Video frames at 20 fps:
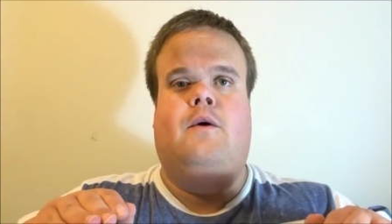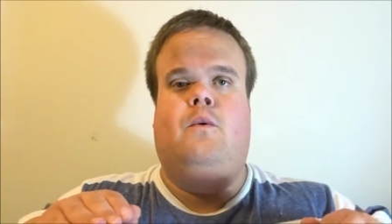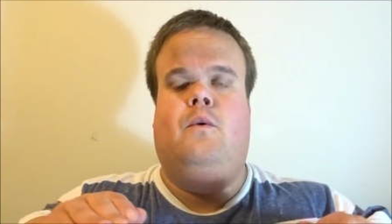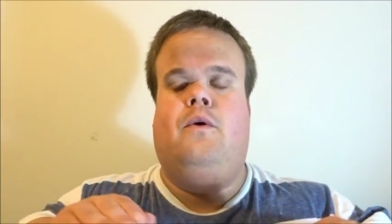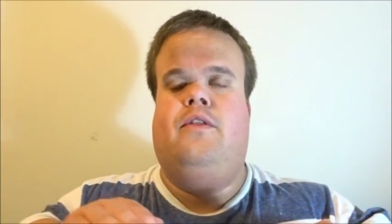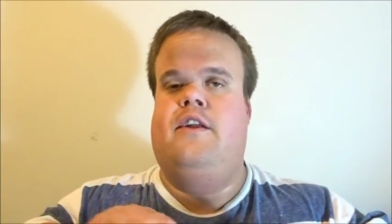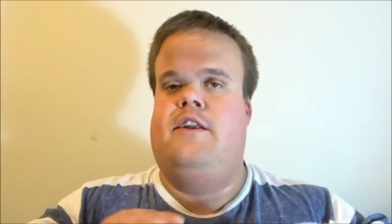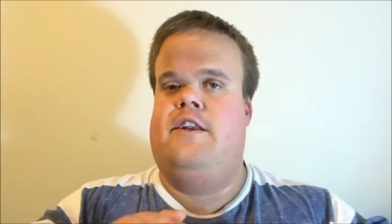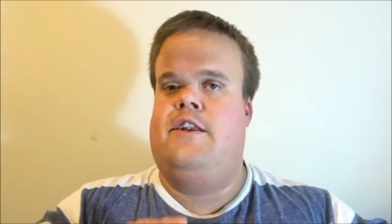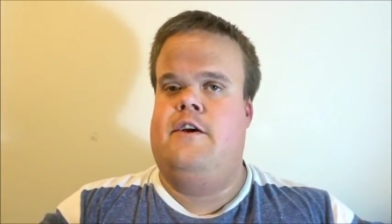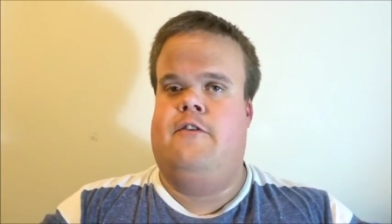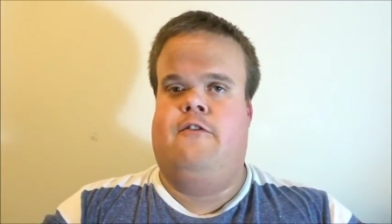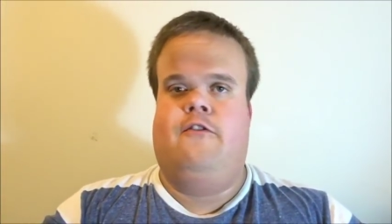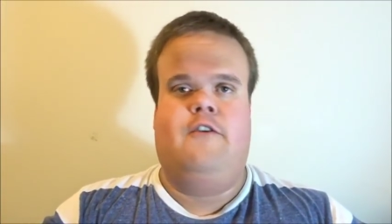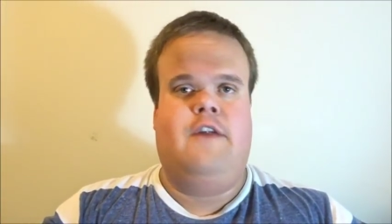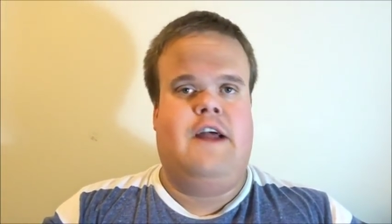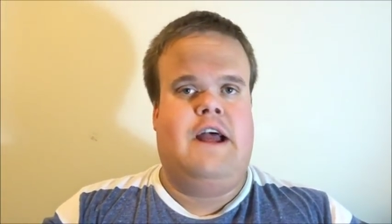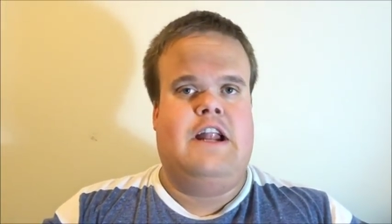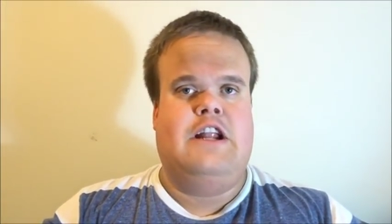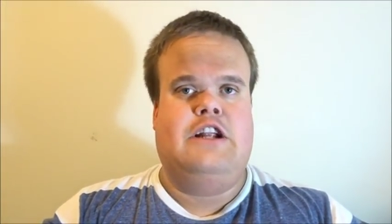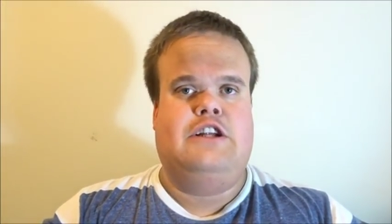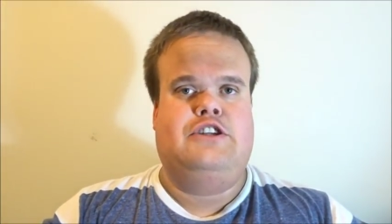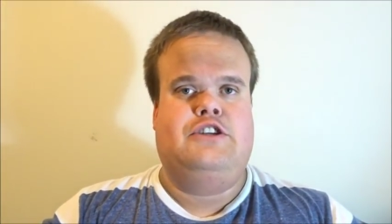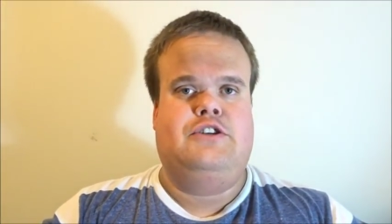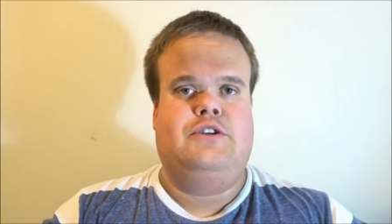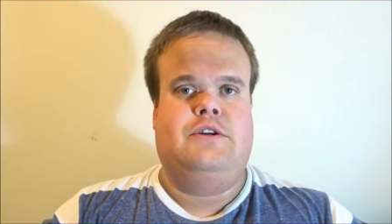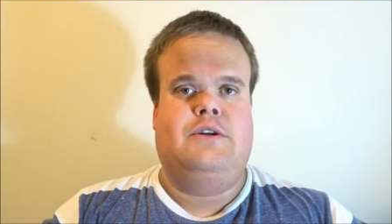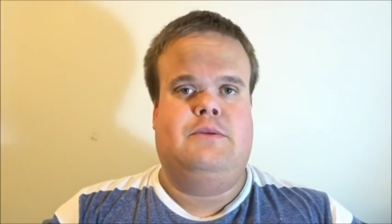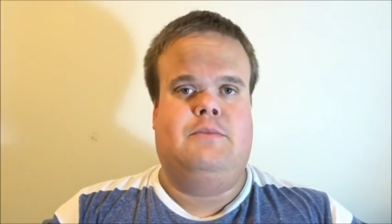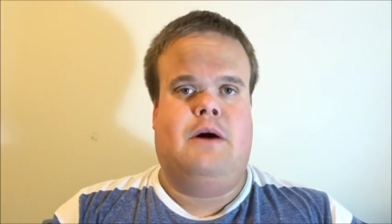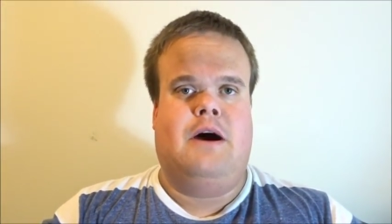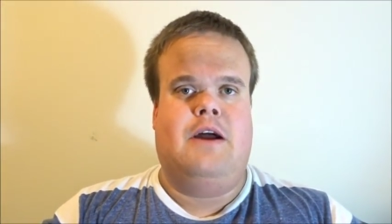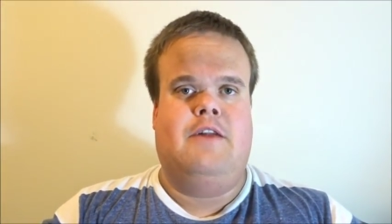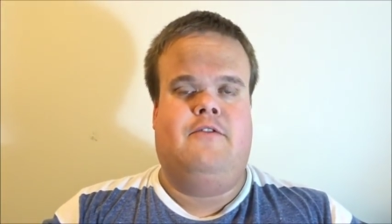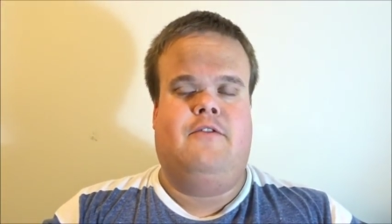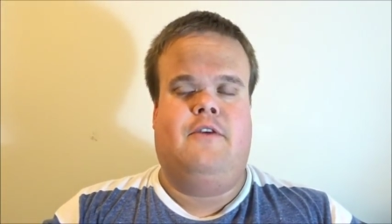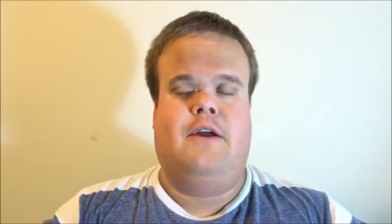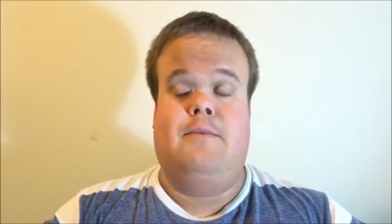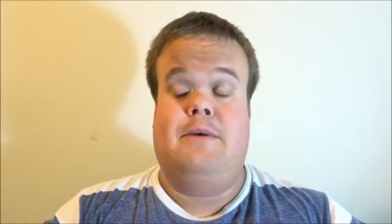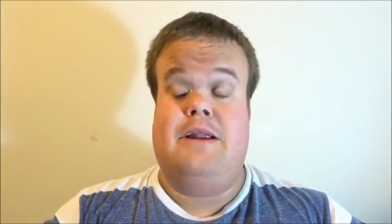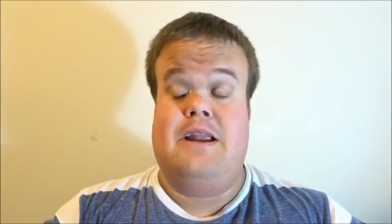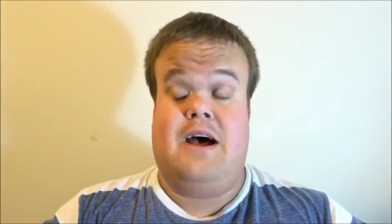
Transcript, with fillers: with a different attitude and mind frame.